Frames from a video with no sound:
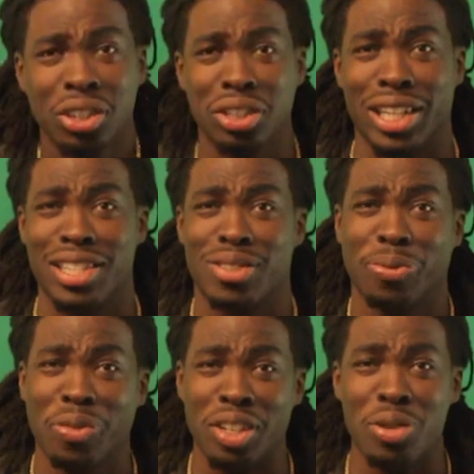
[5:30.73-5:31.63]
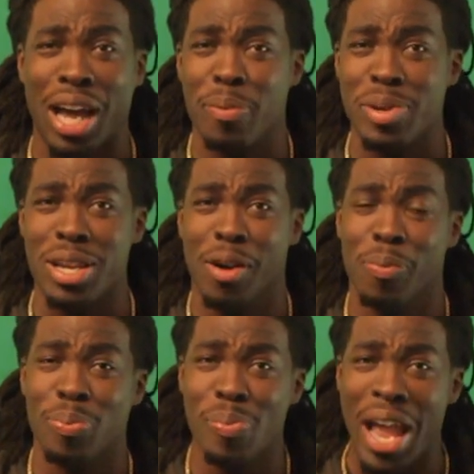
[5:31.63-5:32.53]
Shit is, you gotta be a
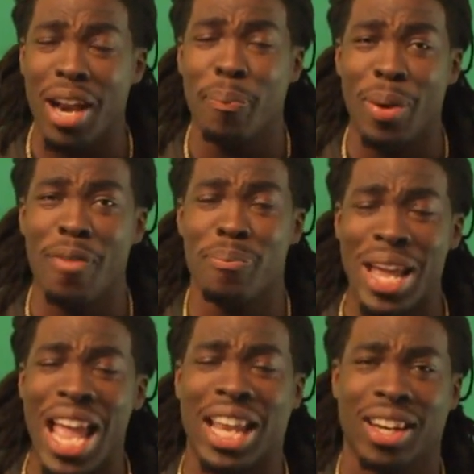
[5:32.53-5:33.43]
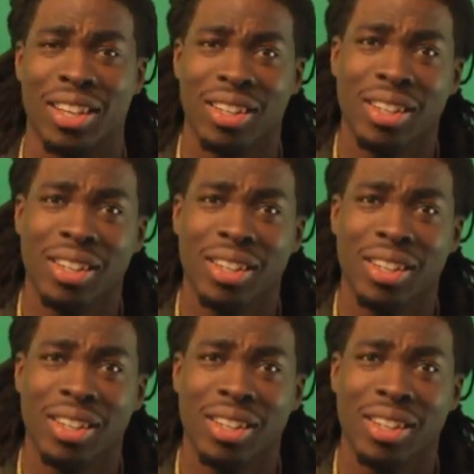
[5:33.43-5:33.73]
man above men.